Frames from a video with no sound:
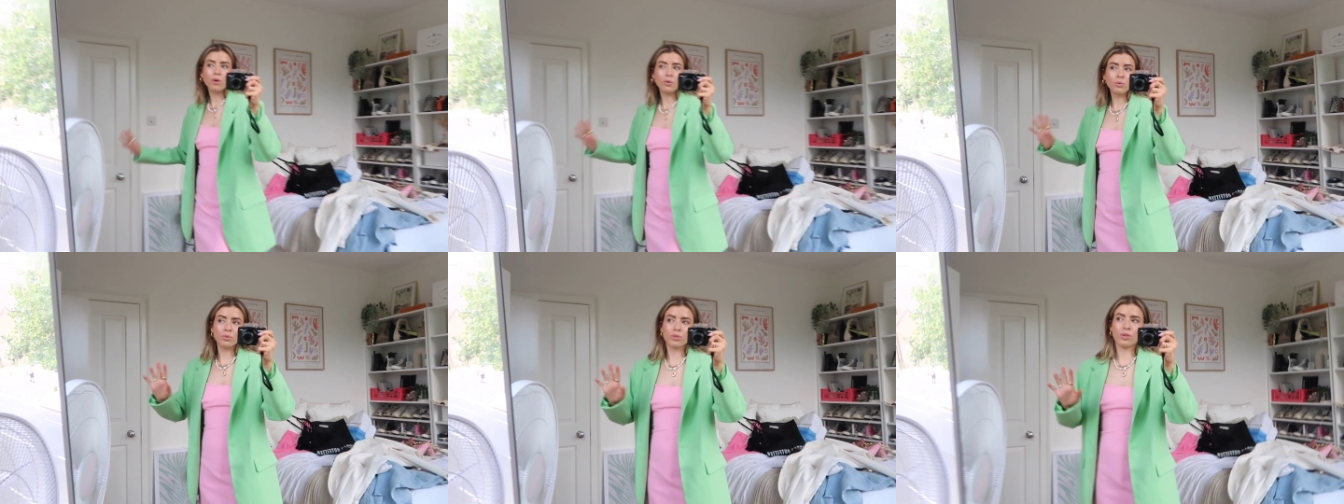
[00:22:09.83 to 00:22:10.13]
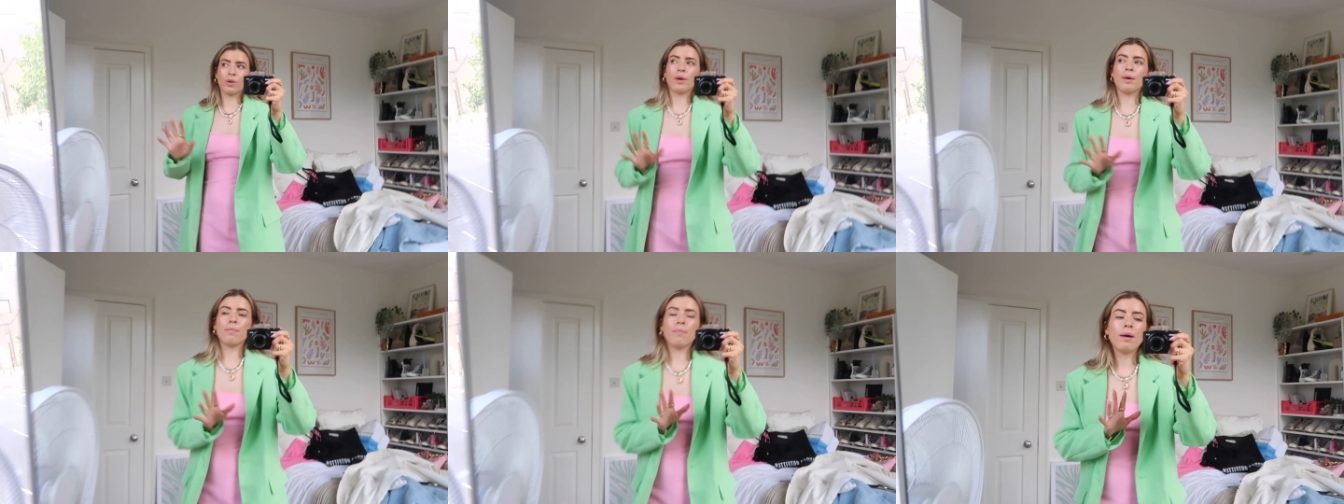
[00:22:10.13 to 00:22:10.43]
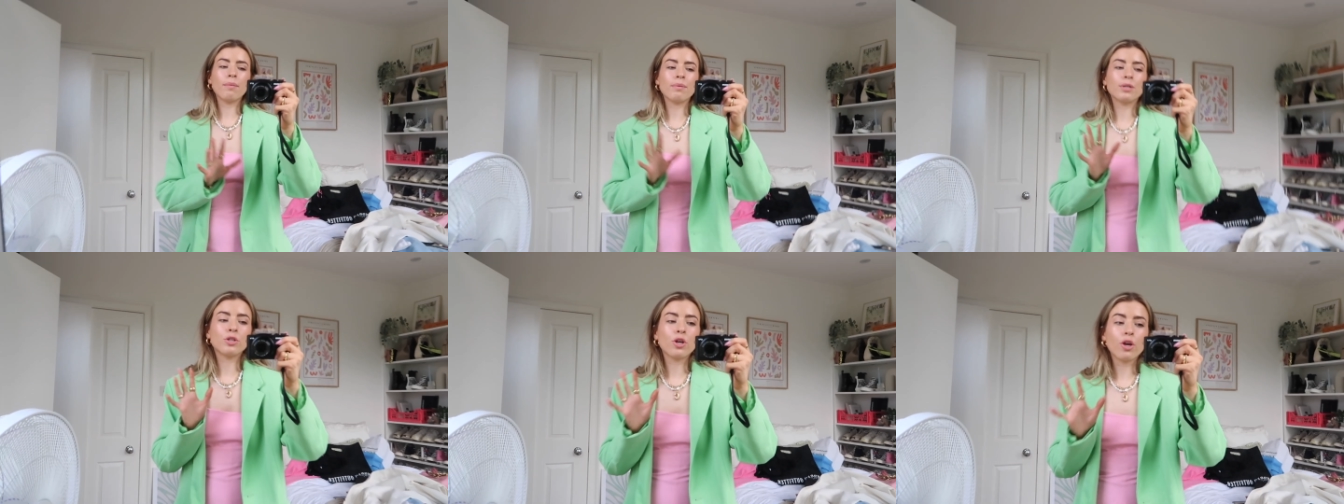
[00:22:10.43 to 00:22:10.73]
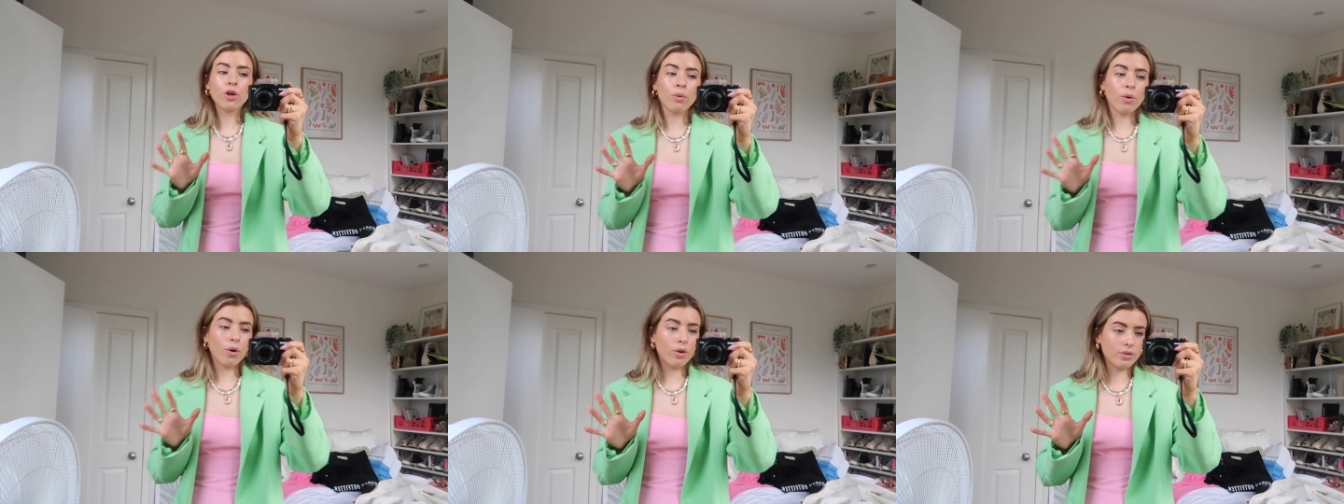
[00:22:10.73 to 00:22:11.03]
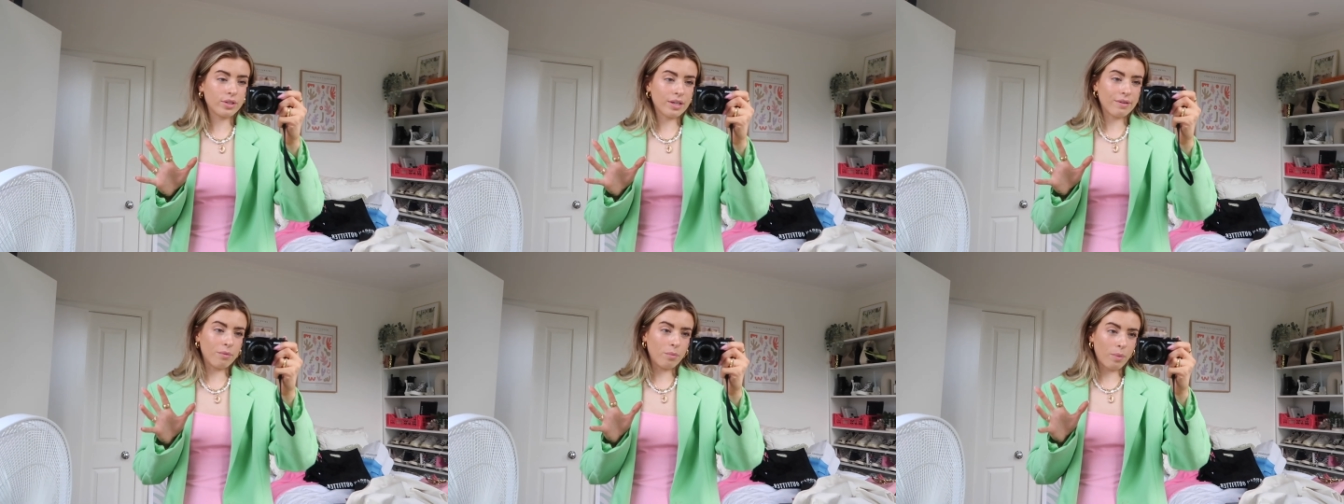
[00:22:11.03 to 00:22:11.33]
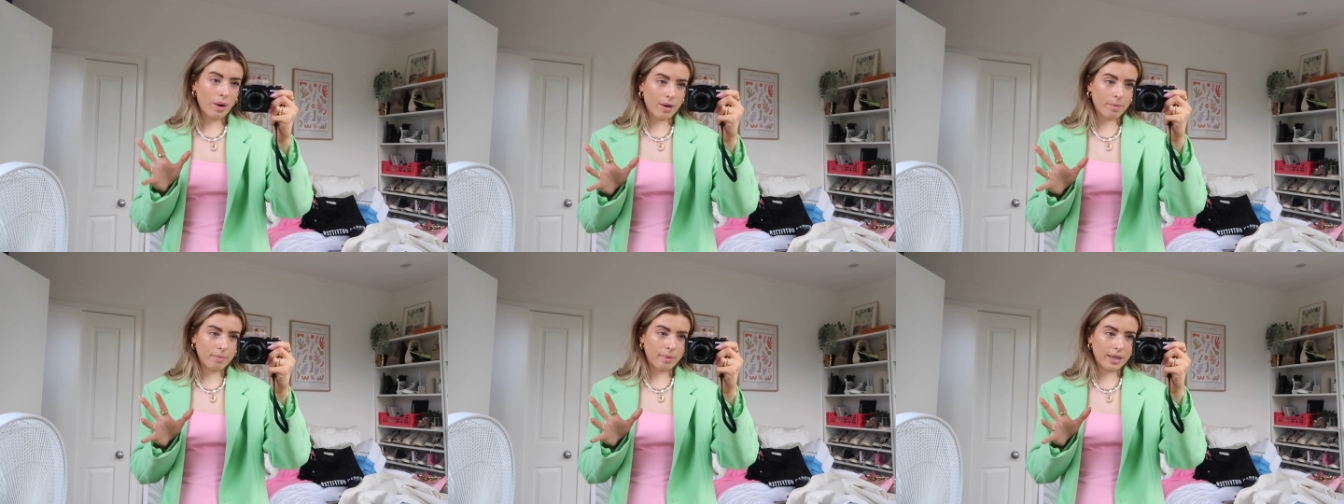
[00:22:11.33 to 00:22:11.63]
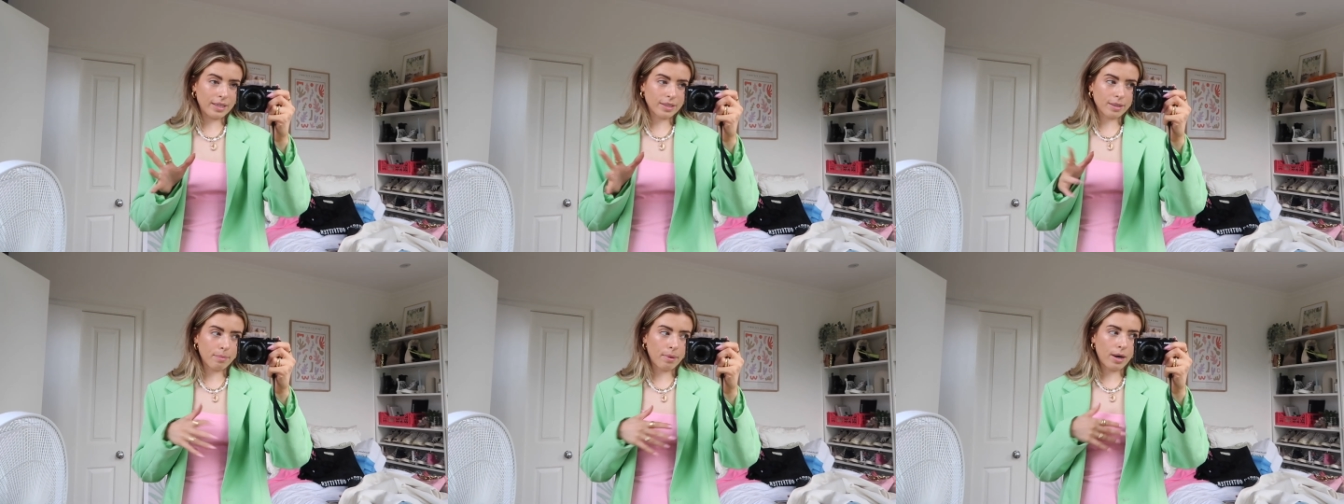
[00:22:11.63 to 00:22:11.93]
Also, it might be too hot to even wear a
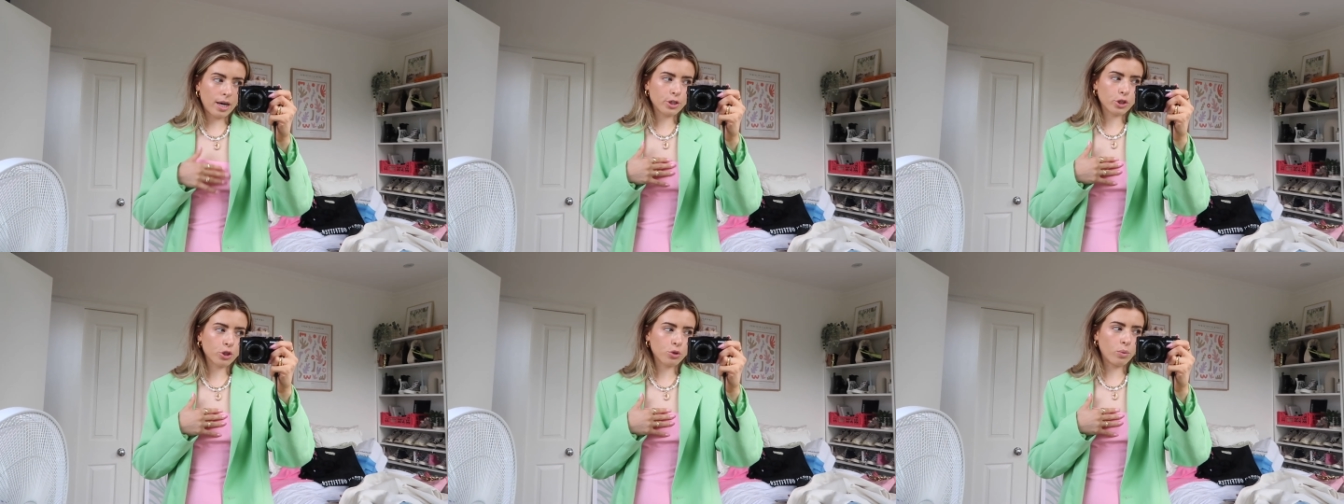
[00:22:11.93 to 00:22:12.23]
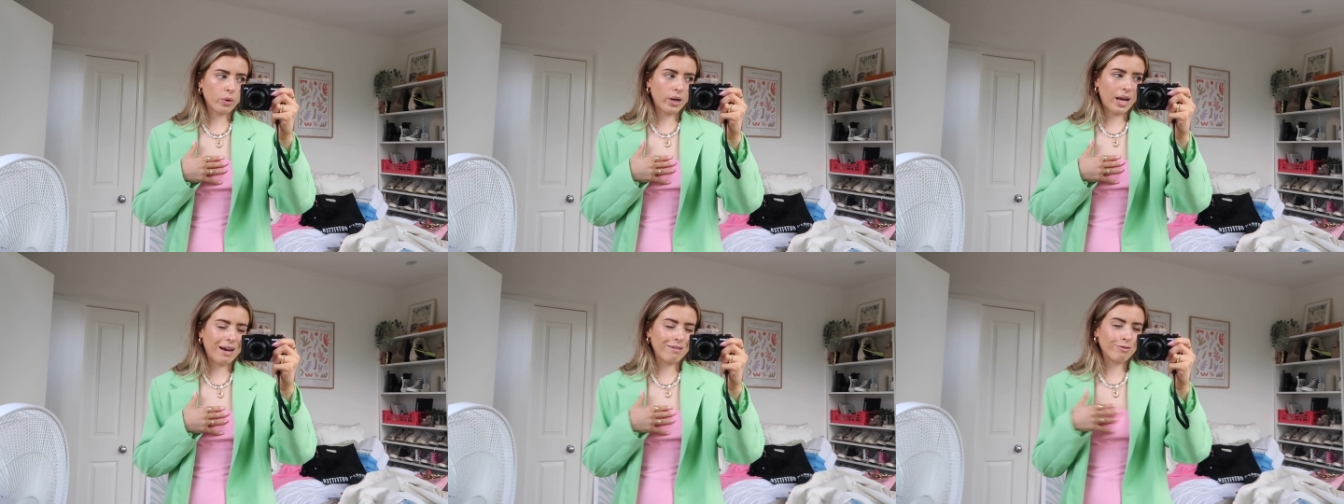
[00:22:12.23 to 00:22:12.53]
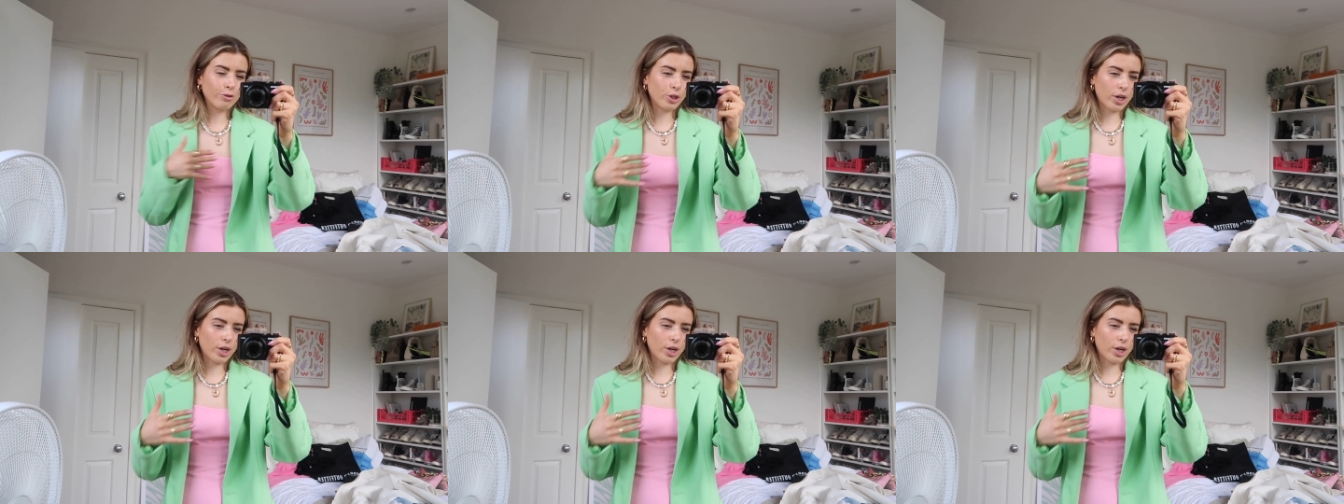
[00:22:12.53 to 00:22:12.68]
blazer, but I just want to have a